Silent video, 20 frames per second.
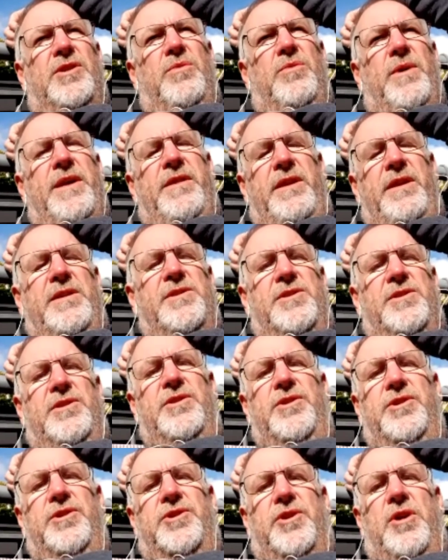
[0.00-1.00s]
way the
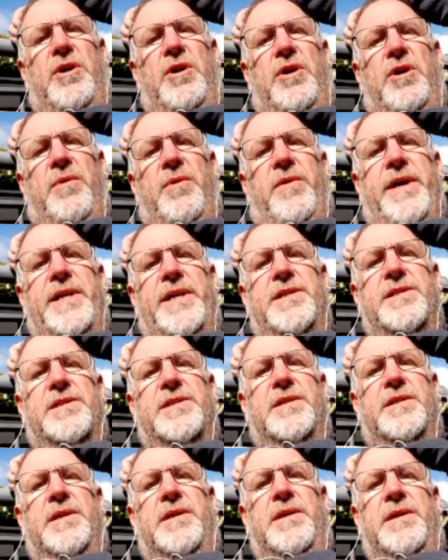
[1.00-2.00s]
institution
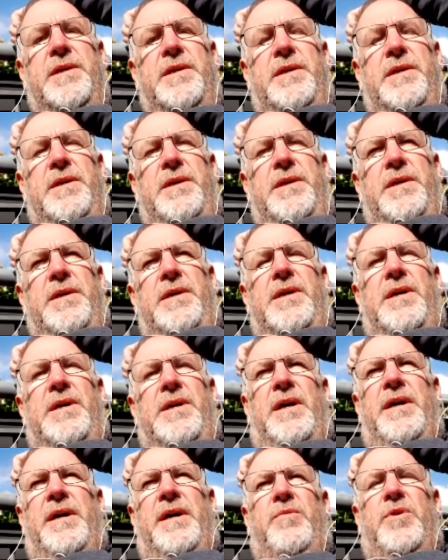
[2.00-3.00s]
operates,
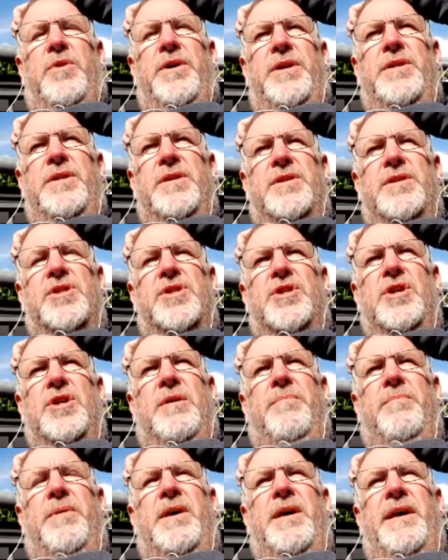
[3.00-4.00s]
I would
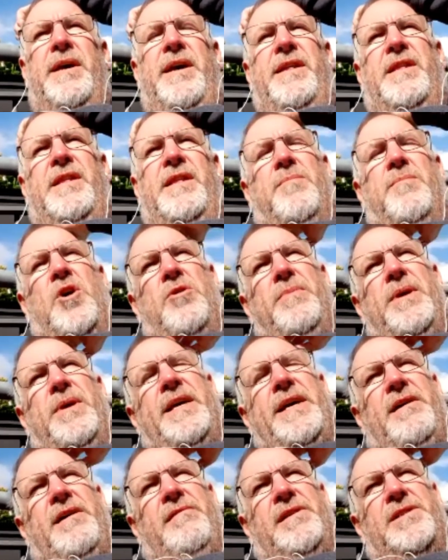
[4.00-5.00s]
stop. At the moment,
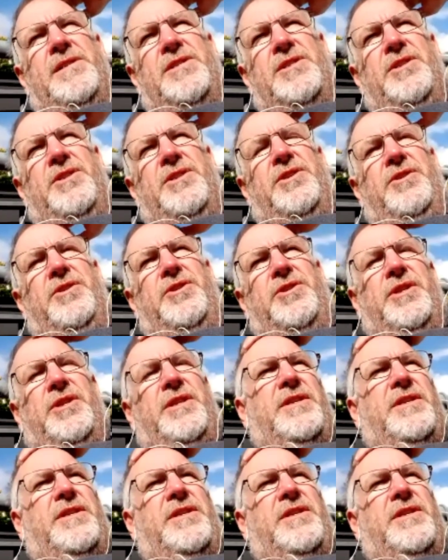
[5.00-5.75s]
our institution